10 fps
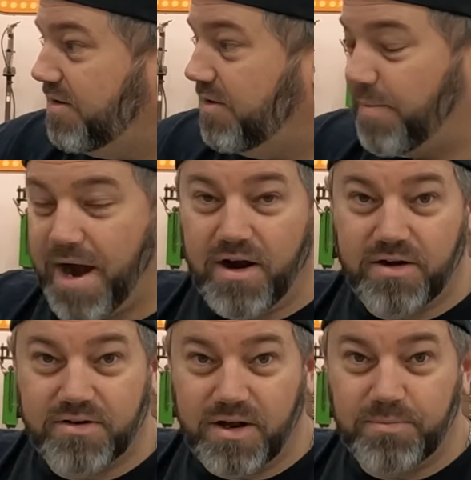The
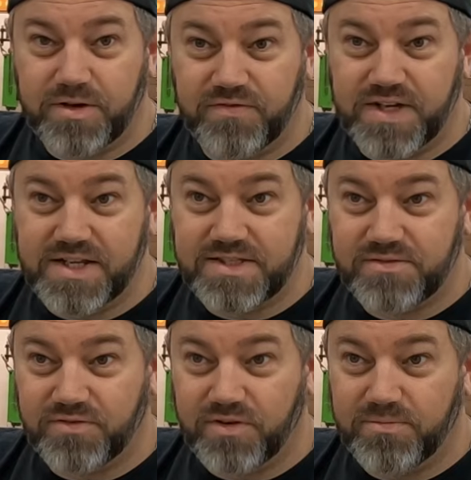power company fees
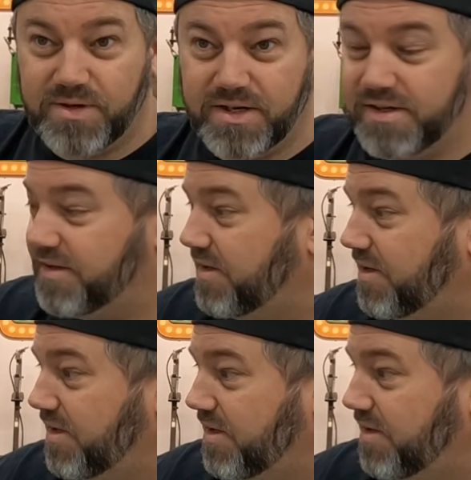from
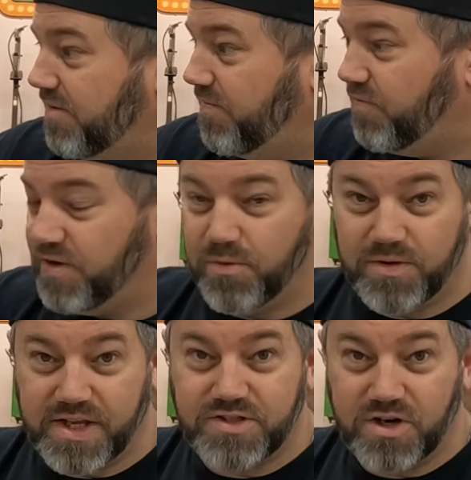
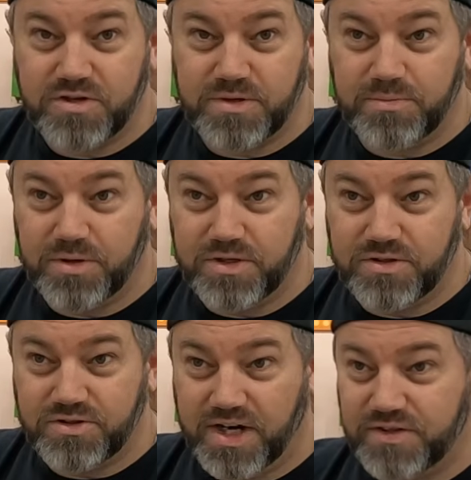what they charge me to put a
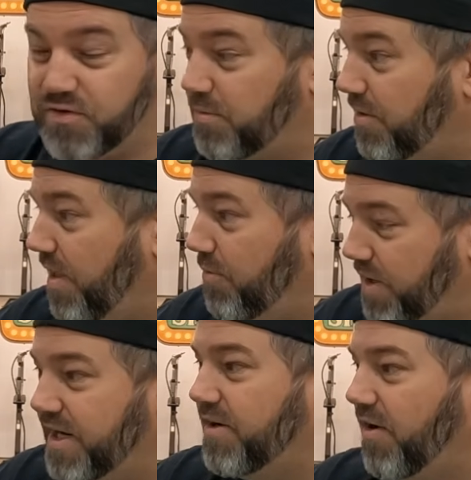new transformer and all that. We'll
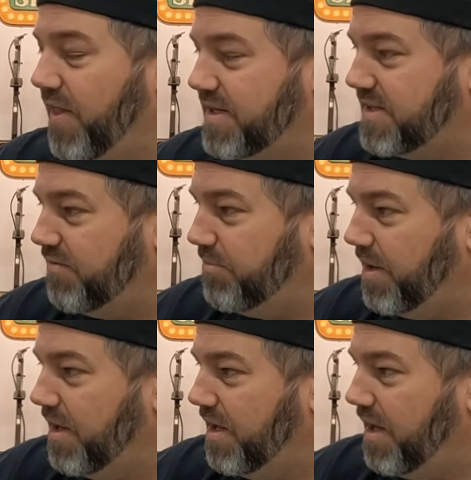get into all that stuff, but